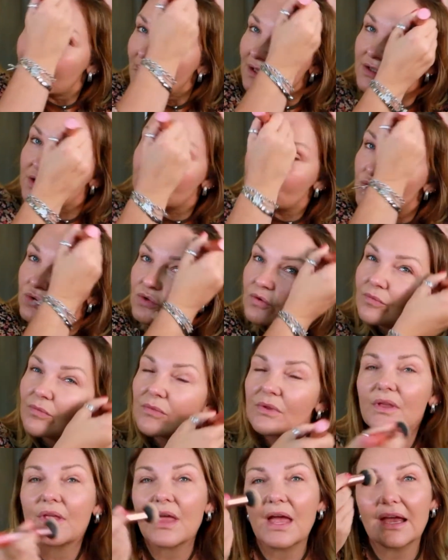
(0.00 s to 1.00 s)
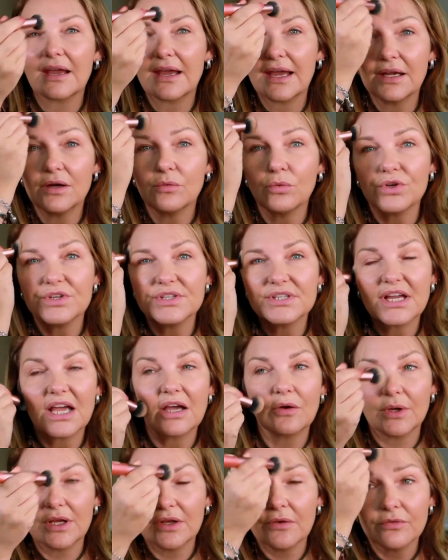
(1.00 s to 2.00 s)
you know, I kind of want to get
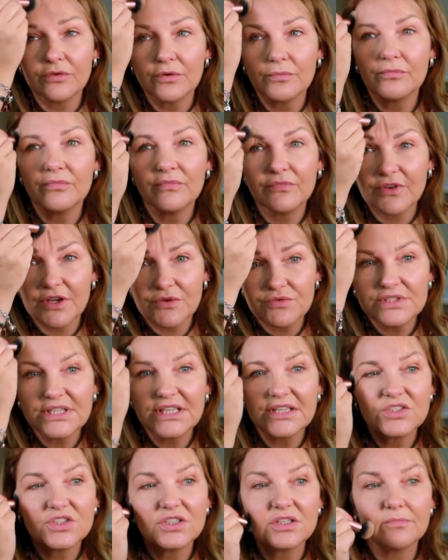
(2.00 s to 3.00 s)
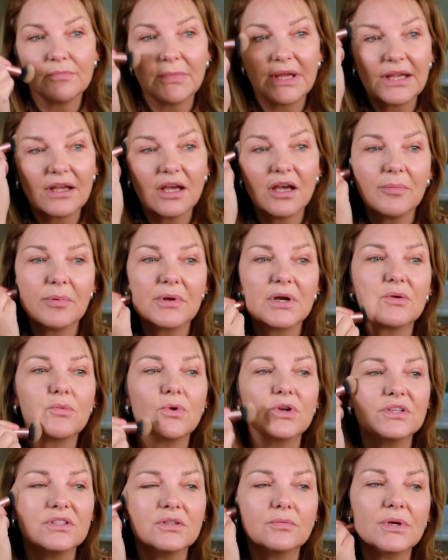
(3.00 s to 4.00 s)
away from foundation and makeup, and I
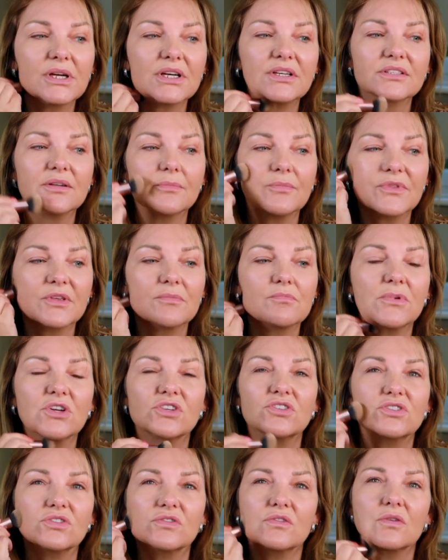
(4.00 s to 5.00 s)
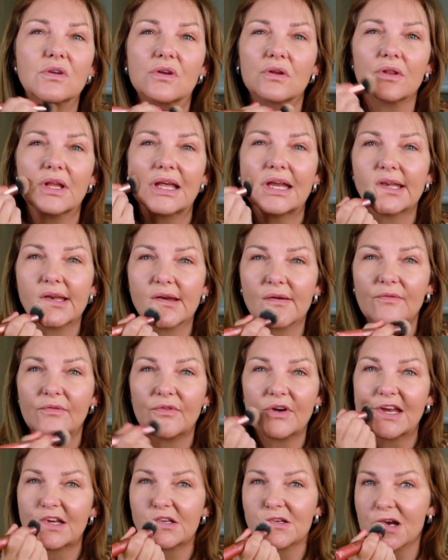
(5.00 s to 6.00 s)
want to wear something much lighter and
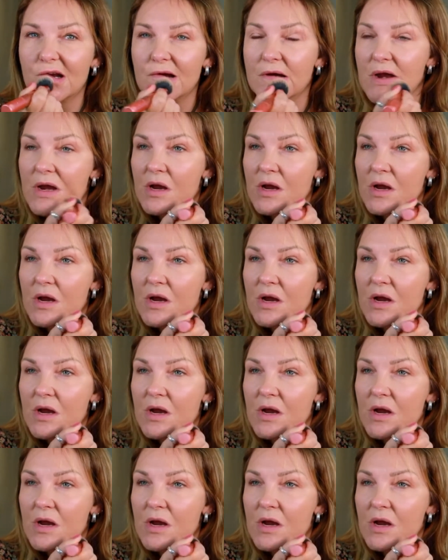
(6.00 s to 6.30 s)
fresher.